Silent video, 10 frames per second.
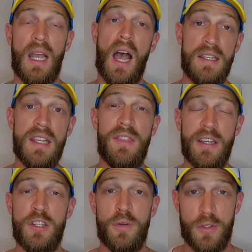I did think
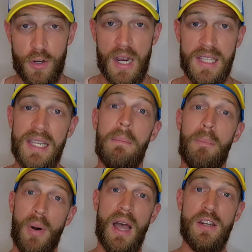she was crazy,
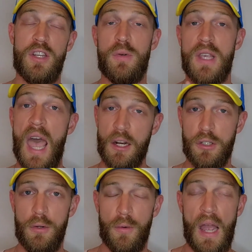but she was
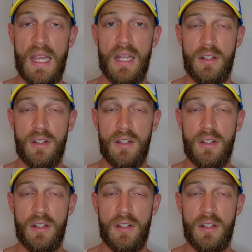actually right.